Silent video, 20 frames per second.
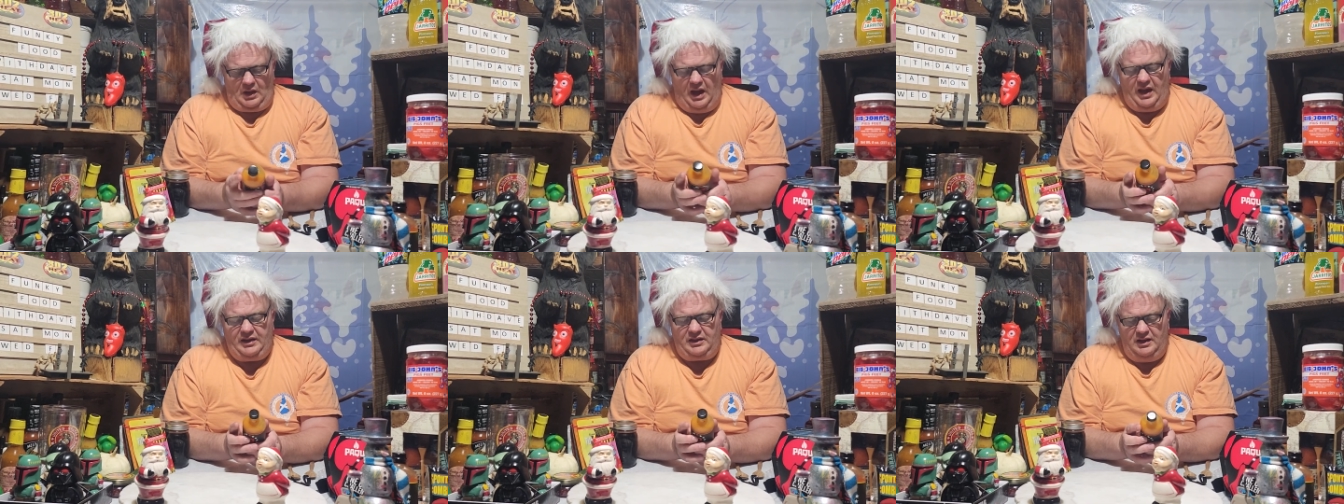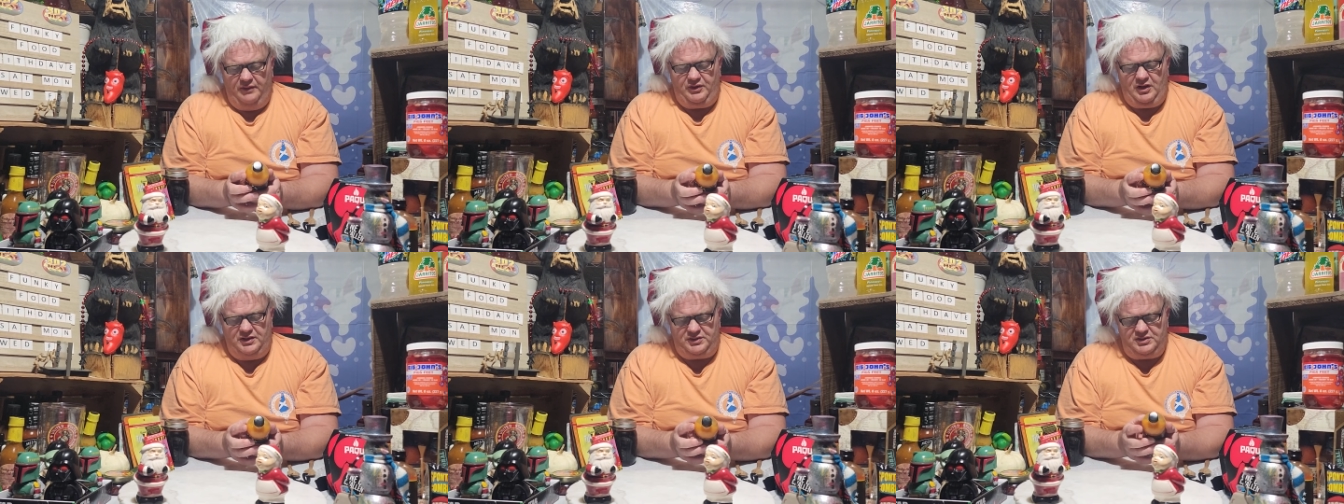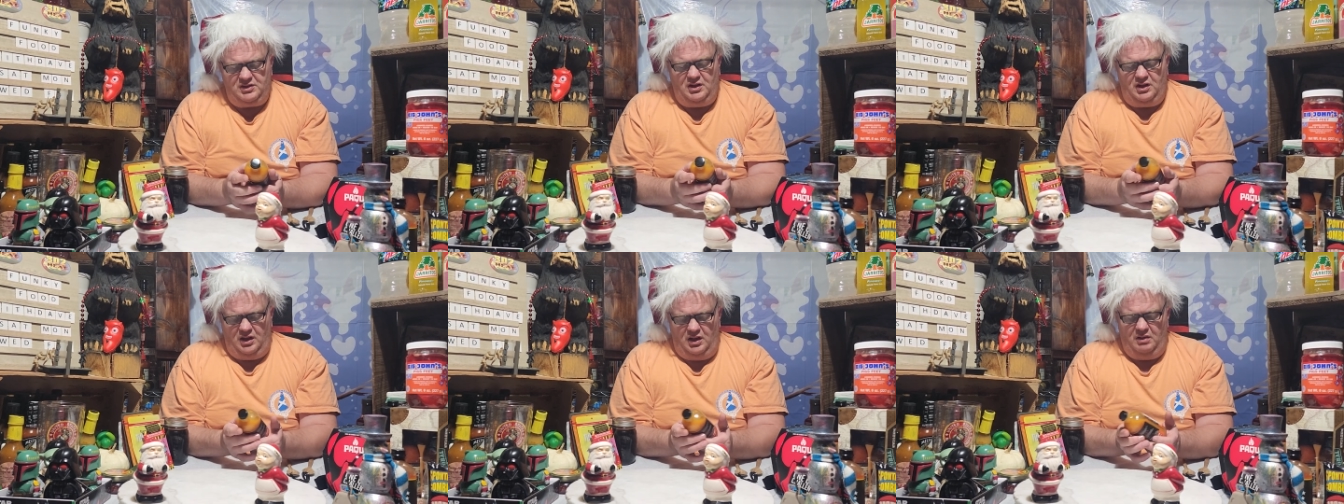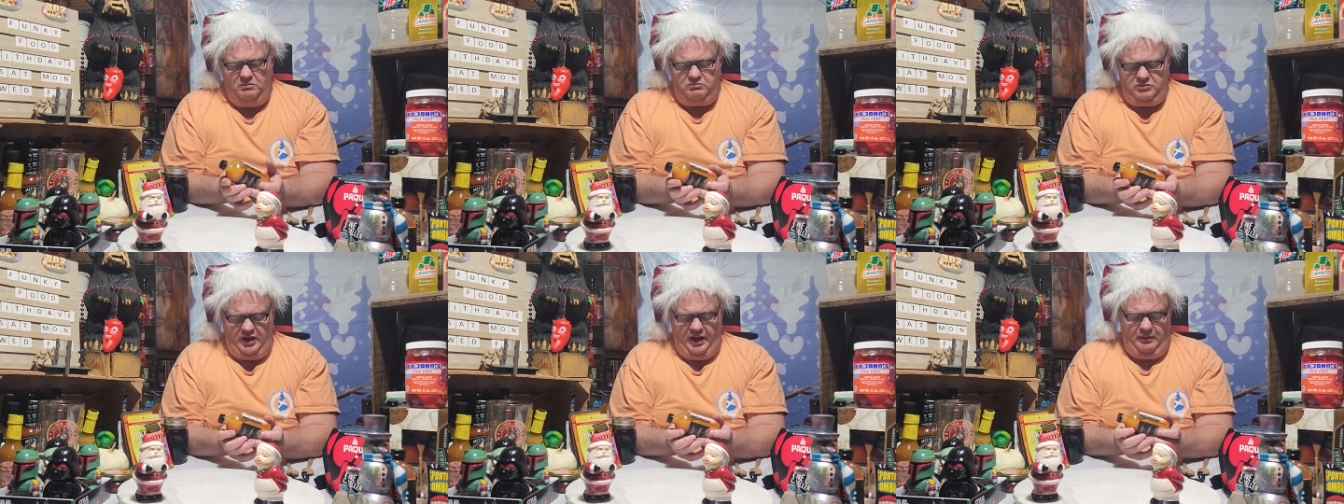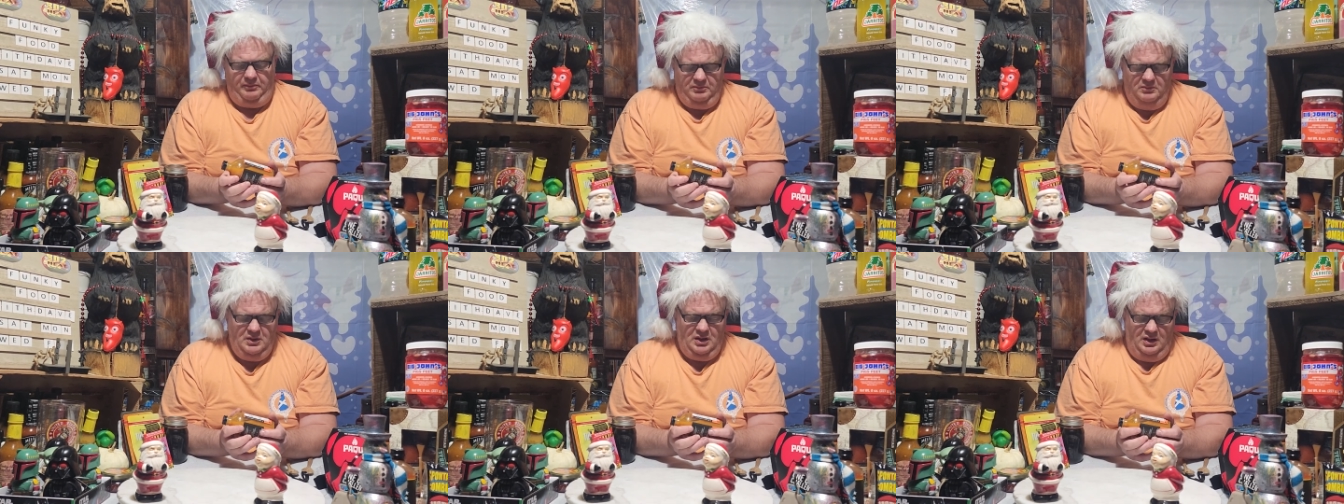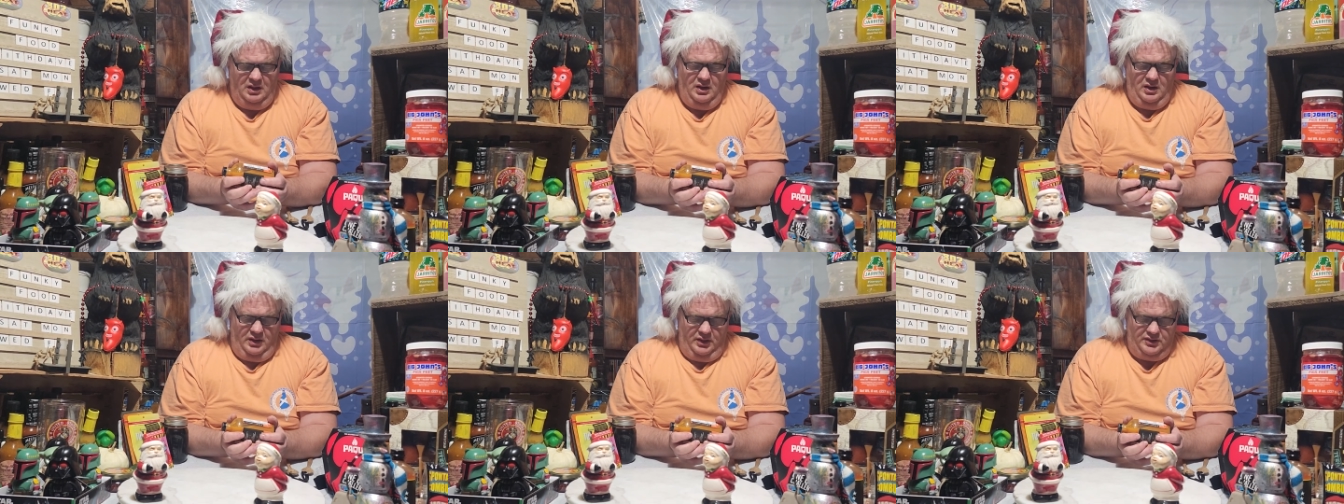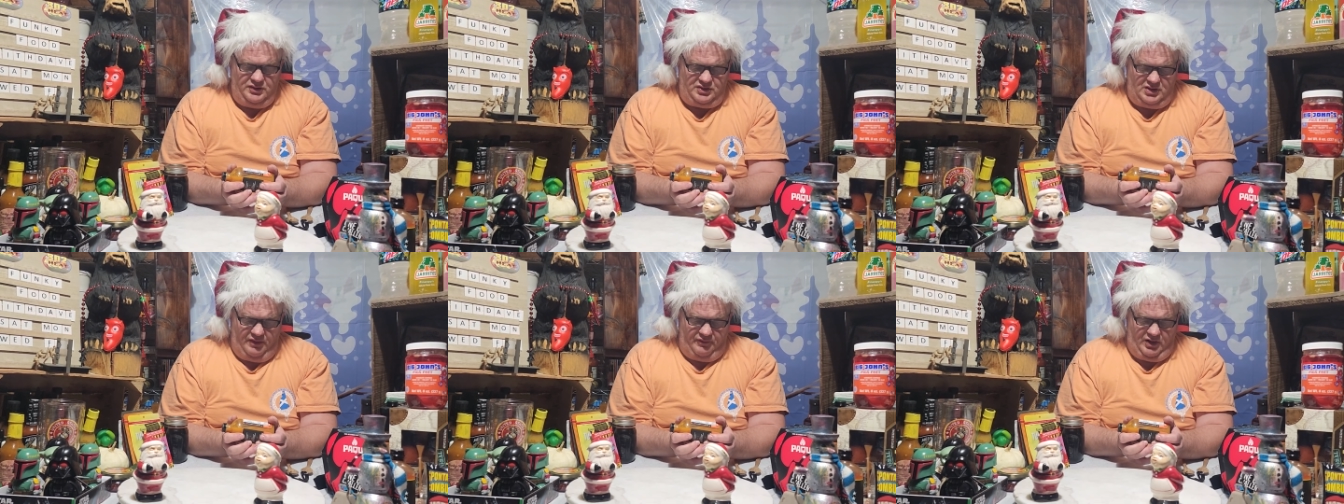I'd give this, uh, yeah,
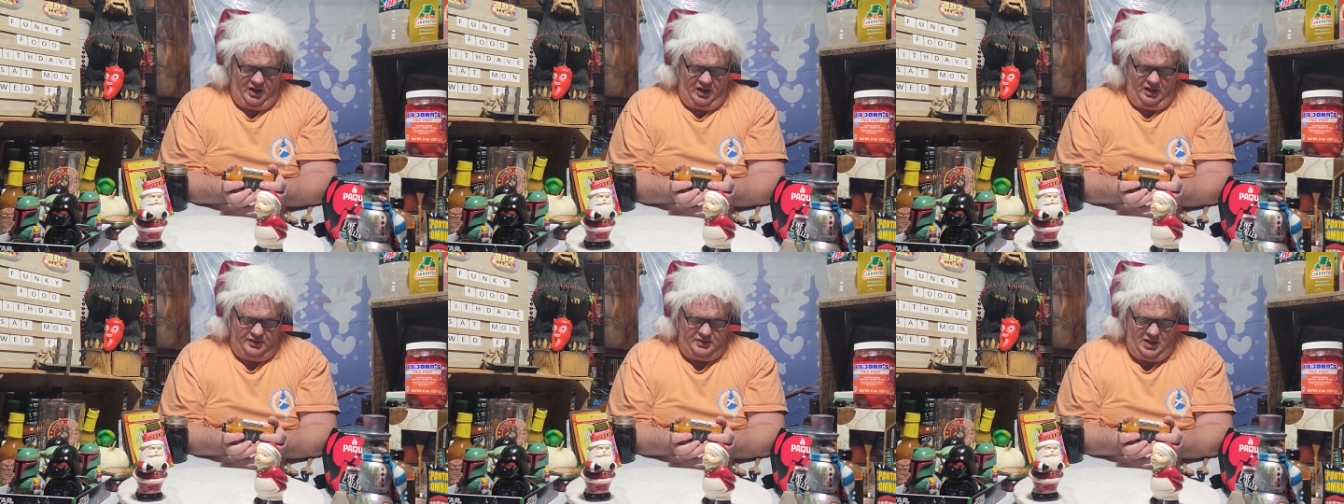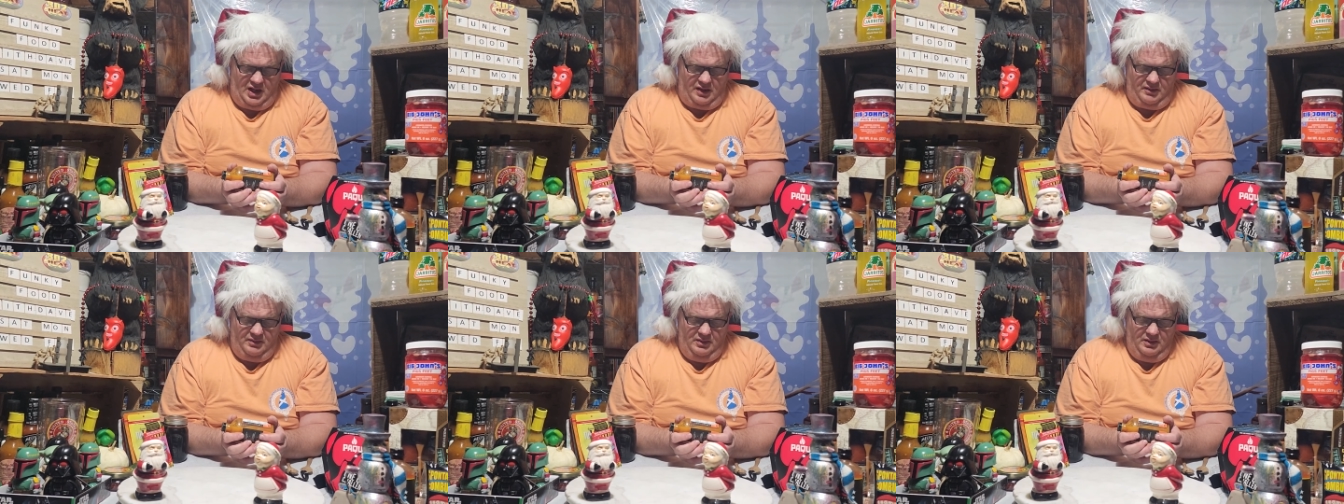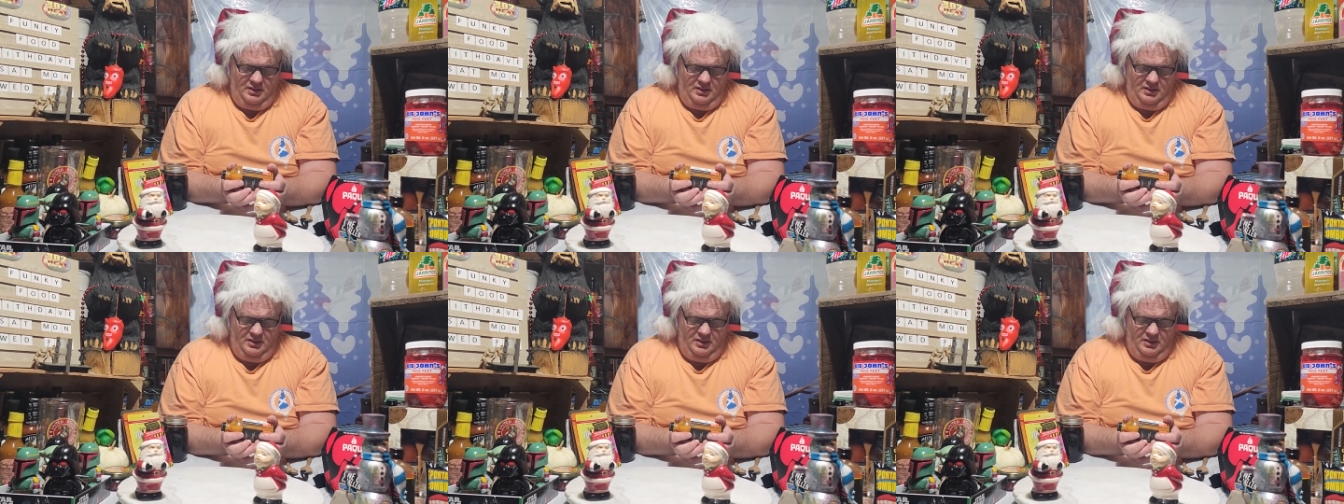7 out of 10.